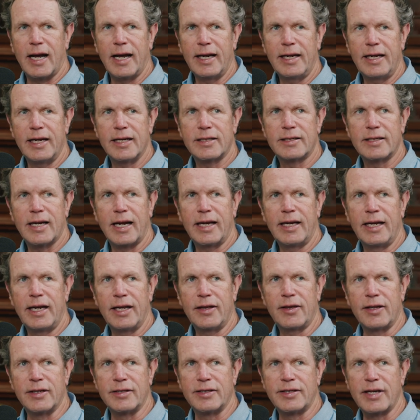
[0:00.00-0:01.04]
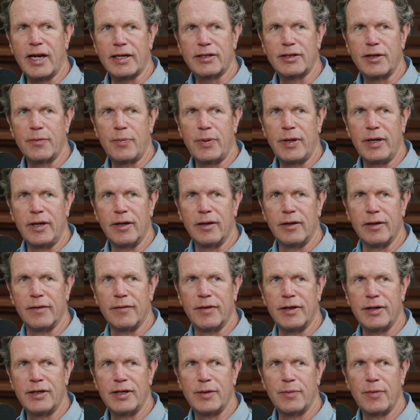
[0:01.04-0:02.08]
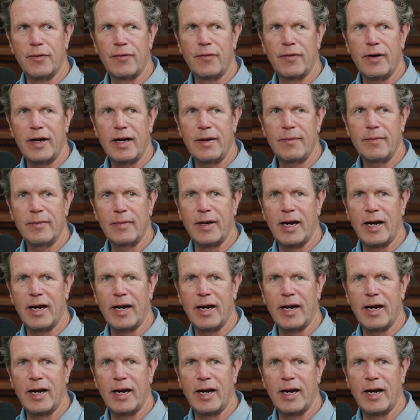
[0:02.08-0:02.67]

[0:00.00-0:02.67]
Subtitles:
I guess I get the sex appeal of the timber frame.